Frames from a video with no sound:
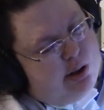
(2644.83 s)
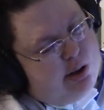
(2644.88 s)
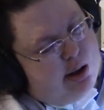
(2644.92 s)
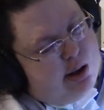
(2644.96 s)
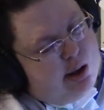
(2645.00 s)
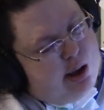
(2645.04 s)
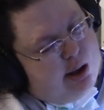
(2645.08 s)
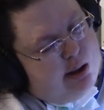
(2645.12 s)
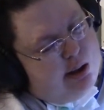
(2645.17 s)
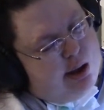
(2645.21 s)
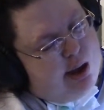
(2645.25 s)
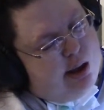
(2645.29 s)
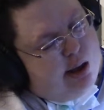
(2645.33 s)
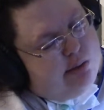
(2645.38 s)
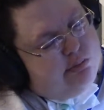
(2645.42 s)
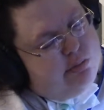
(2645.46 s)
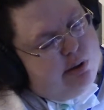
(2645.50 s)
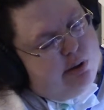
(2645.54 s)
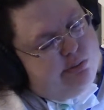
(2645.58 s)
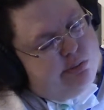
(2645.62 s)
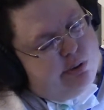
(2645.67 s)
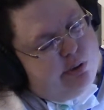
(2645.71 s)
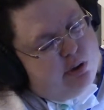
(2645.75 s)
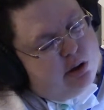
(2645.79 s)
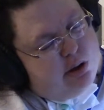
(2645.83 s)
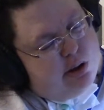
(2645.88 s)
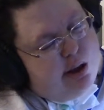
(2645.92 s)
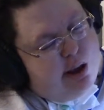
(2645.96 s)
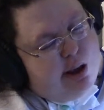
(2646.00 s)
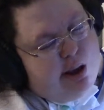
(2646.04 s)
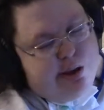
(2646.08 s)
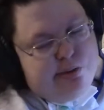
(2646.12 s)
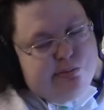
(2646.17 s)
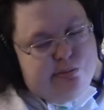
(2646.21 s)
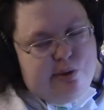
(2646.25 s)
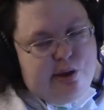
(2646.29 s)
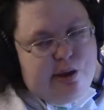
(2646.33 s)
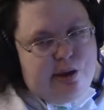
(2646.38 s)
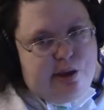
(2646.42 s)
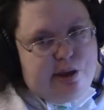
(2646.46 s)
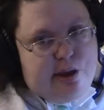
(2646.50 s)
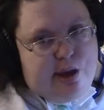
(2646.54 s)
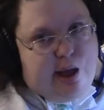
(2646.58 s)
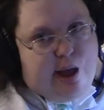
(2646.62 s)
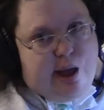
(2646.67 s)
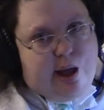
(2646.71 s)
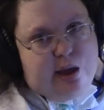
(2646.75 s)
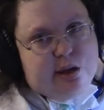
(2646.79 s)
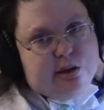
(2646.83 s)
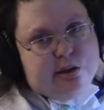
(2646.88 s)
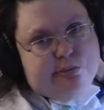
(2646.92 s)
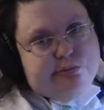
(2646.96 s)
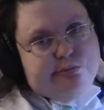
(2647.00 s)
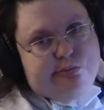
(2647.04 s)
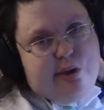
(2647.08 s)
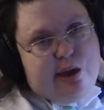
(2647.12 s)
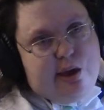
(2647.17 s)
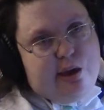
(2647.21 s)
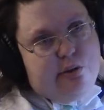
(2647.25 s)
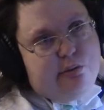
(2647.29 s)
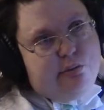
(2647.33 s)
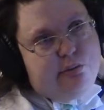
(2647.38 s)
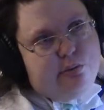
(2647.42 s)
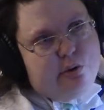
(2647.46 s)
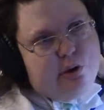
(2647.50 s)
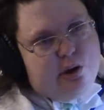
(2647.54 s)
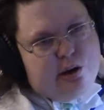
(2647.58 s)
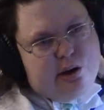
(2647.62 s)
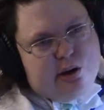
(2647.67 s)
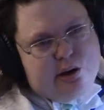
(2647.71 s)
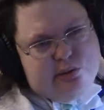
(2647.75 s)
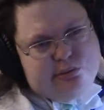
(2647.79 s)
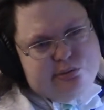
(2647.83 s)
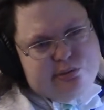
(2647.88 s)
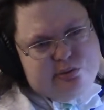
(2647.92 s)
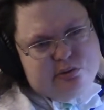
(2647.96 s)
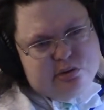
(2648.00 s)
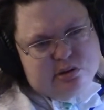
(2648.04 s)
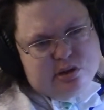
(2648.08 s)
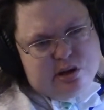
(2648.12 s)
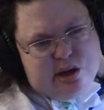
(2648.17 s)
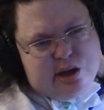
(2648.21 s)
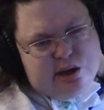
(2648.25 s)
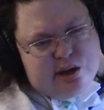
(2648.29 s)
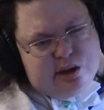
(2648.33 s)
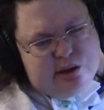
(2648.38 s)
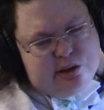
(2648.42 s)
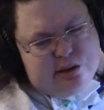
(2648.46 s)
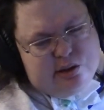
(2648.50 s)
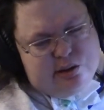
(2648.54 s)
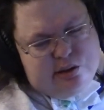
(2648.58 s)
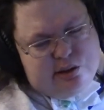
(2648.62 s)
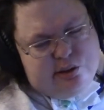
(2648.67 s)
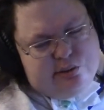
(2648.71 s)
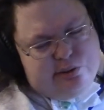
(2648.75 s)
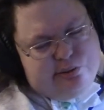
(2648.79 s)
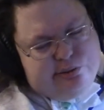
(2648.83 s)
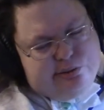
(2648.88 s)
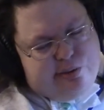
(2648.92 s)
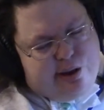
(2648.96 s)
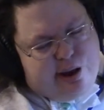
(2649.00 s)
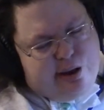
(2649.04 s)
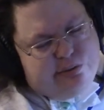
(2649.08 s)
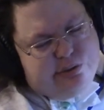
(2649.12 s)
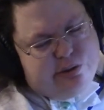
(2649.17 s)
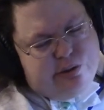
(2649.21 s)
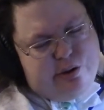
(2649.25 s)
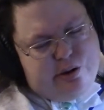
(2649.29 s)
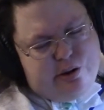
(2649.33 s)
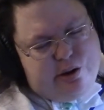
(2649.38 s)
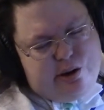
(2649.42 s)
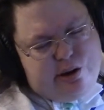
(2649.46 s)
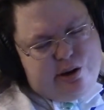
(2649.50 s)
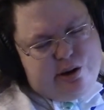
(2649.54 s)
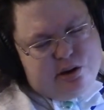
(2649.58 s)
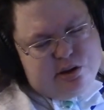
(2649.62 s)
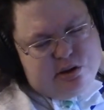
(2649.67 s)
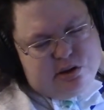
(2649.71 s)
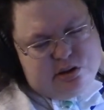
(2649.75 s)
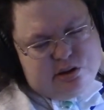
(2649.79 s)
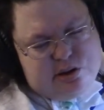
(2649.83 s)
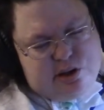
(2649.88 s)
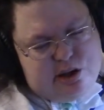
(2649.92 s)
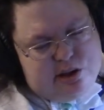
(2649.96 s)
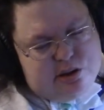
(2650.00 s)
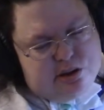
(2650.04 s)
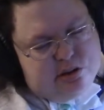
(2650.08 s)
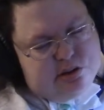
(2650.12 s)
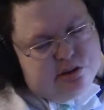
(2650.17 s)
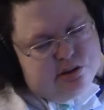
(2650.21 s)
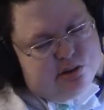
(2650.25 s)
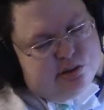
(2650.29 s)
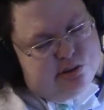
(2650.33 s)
I can't remember what time he had to be at work. It was like 5:30 or 6.